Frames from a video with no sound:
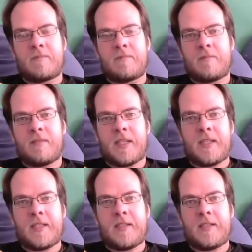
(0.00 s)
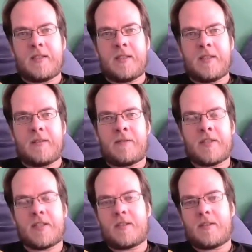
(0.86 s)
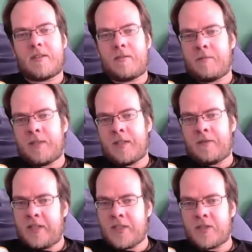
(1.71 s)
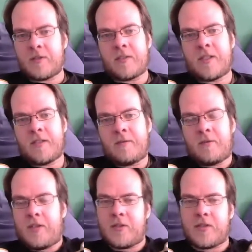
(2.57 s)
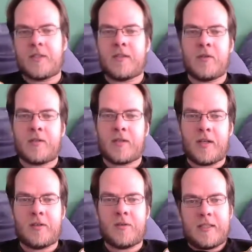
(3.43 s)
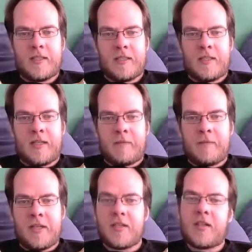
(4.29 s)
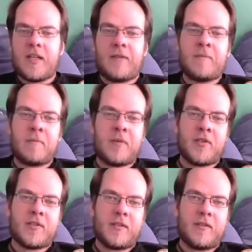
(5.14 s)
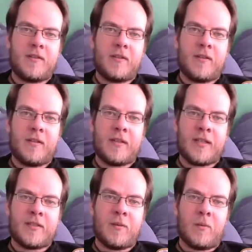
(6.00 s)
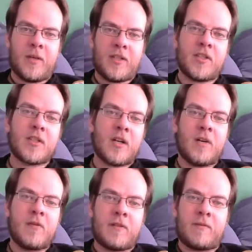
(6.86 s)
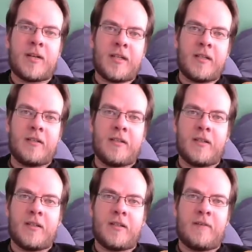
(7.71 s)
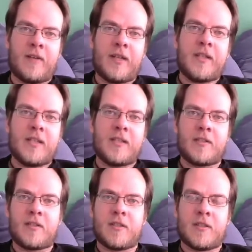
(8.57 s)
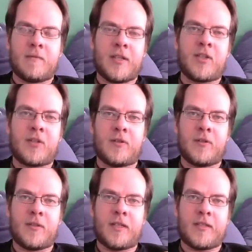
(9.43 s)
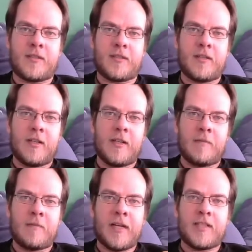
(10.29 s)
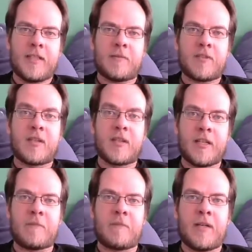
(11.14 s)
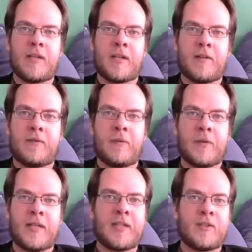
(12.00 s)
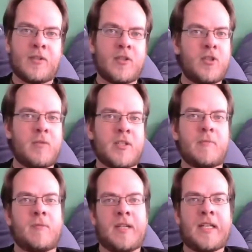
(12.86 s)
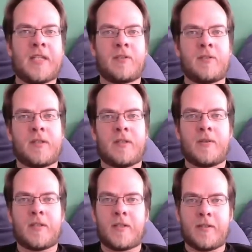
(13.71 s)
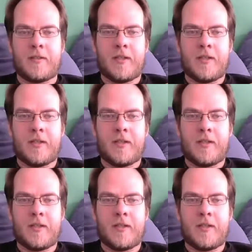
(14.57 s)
I visited my financial guardian. For those that don't know, I basically have a person that watches over my finances and makes sure that my debts get paid off without too much hassle going on.